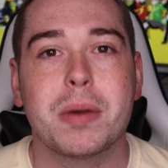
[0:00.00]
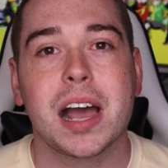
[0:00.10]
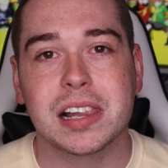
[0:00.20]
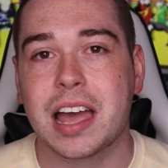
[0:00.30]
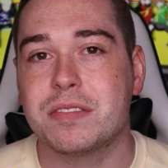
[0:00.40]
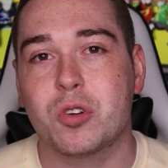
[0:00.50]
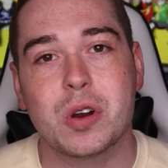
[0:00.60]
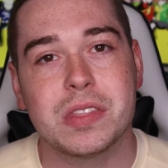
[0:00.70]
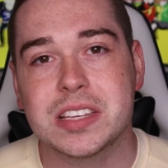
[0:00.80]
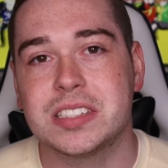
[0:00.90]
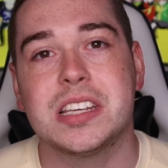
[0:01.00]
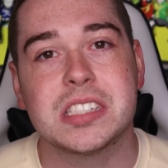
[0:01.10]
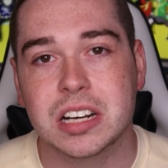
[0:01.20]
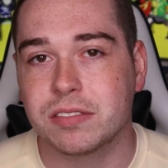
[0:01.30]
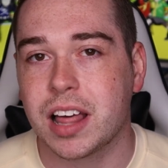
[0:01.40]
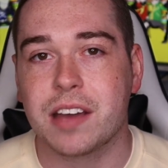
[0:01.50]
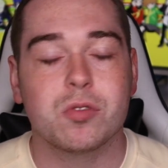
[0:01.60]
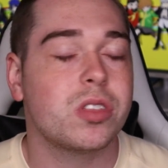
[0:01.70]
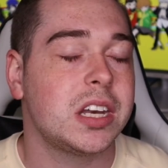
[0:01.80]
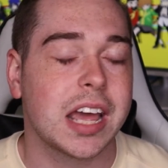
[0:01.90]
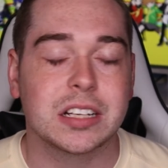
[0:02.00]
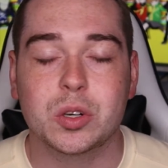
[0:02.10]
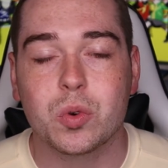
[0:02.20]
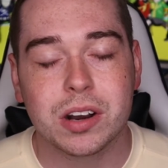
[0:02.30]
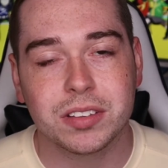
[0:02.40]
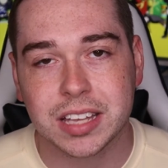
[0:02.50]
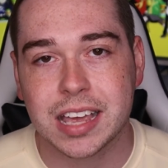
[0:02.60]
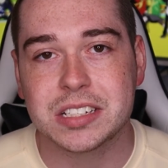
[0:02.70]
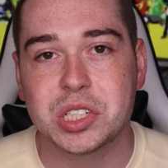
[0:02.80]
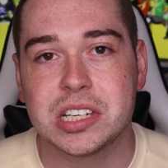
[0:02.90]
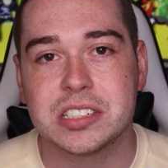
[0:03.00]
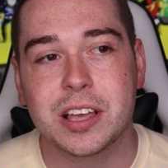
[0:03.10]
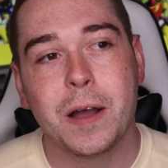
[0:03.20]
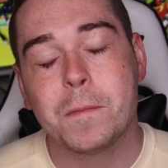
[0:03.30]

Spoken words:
to my life or in this season of life or the next or whatever the case is.